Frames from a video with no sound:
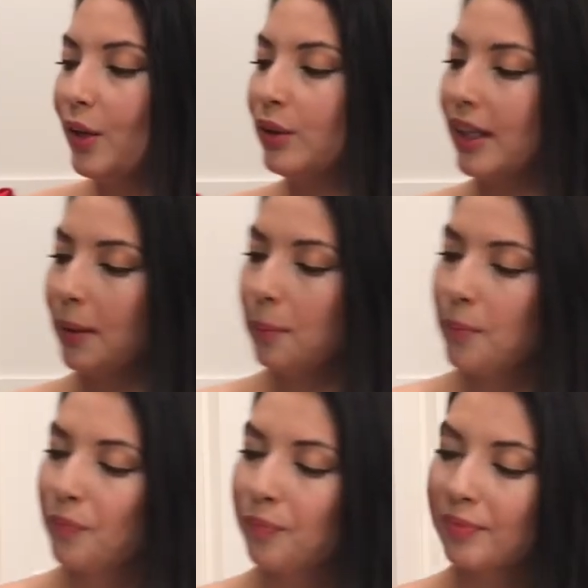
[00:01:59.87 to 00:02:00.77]
Okay,
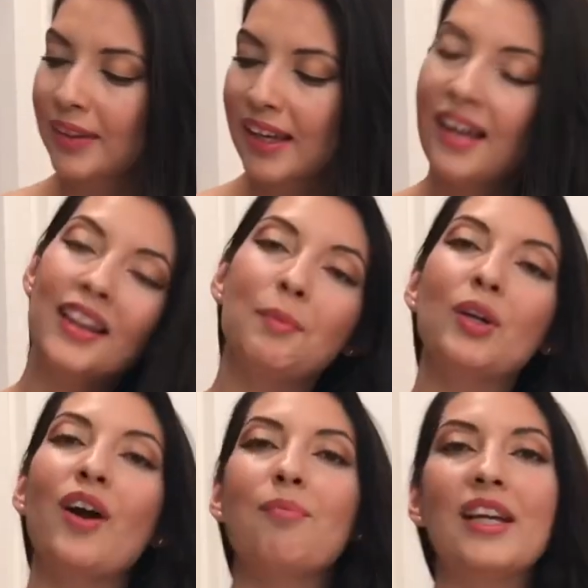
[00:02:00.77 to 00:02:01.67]
let me
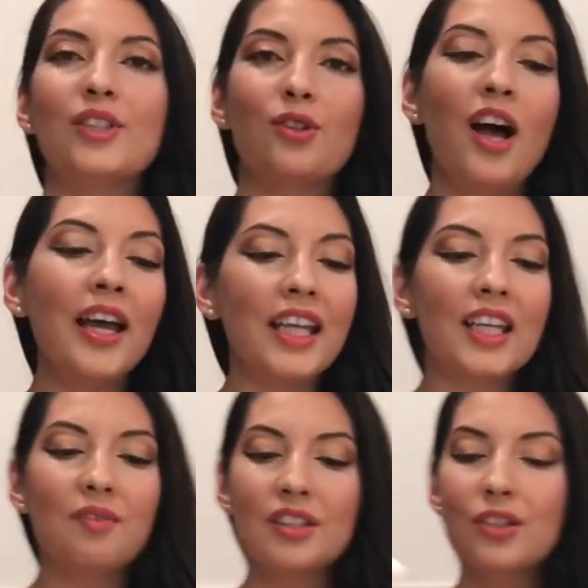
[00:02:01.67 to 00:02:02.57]
grab my straw and
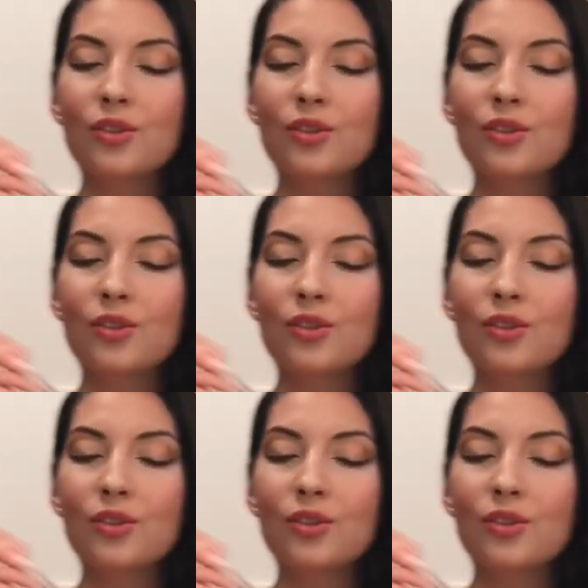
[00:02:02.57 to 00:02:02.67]
give this